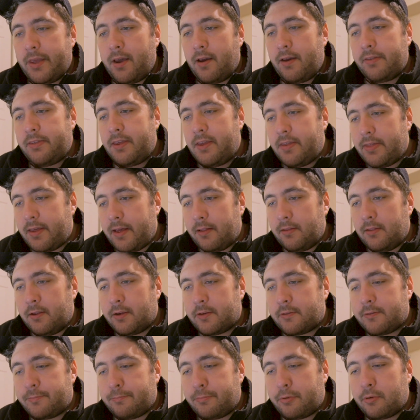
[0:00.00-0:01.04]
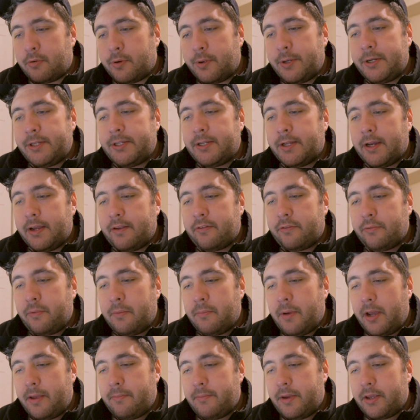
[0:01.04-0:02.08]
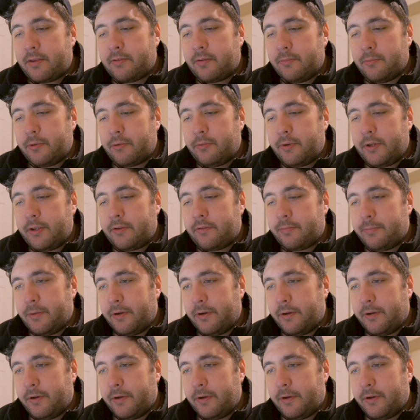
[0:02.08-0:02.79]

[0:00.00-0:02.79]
I think that looks pretty nice. We might make some tweaks,